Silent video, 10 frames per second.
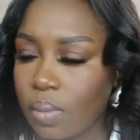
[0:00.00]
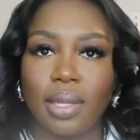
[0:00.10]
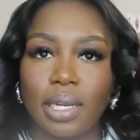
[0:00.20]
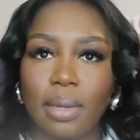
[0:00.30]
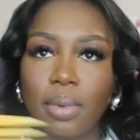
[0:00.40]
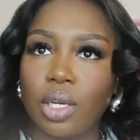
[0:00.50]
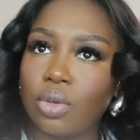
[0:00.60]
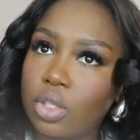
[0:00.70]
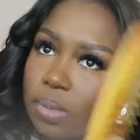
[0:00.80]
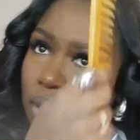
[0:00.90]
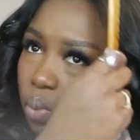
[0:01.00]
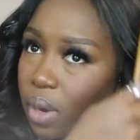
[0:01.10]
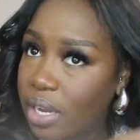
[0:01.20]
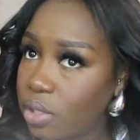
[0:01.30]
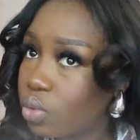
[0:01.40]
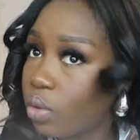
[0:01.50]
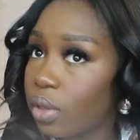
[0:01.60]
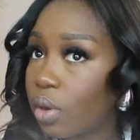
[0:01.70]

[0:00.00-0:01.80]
And then I'm gonna use my wide tooth